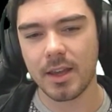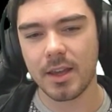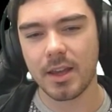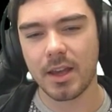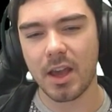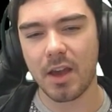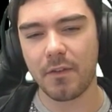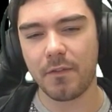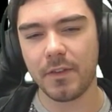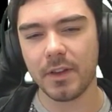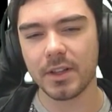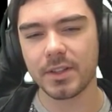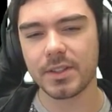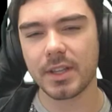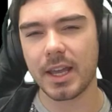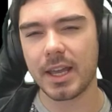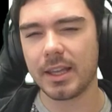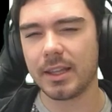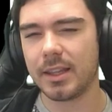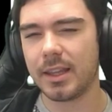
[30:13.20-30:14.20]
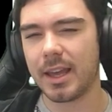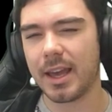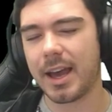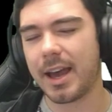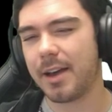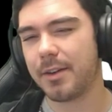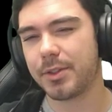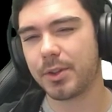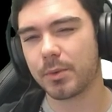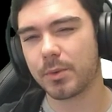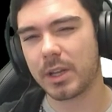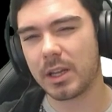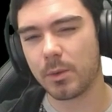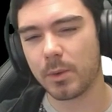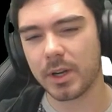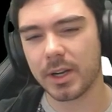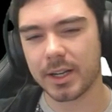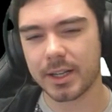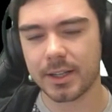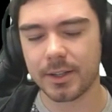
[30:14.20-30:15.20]
yeah, the
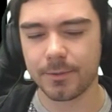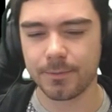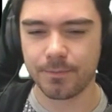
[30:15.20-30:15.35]
rework